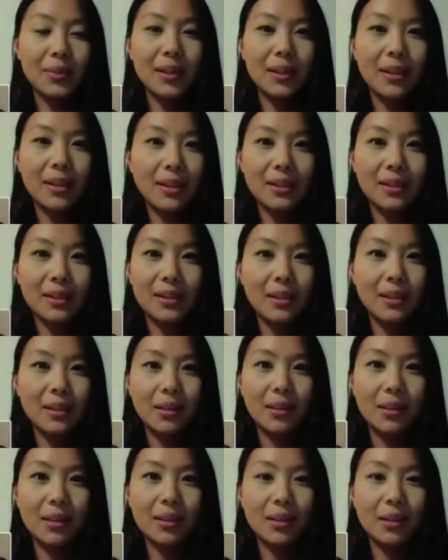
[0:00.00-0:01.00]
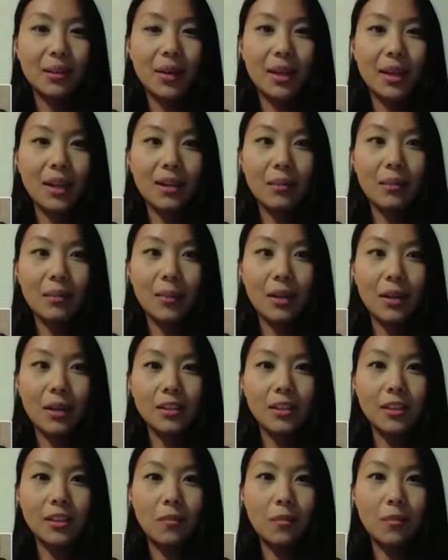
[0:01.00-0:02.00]
because the great thing about
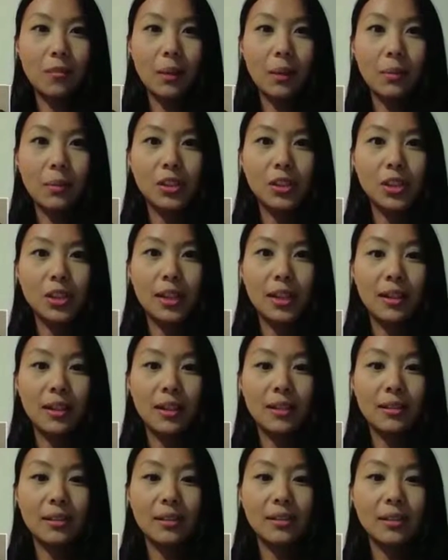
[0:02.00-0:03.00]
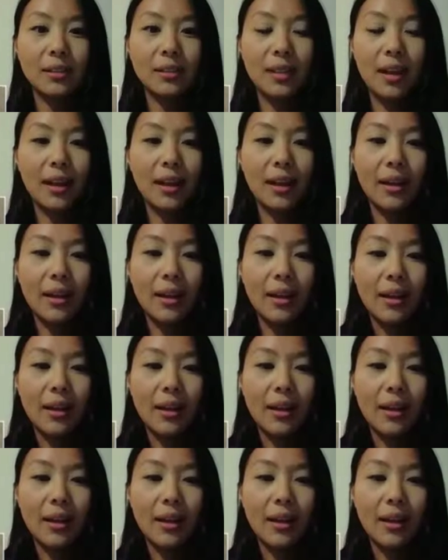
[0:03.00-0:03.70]
self-publishing is that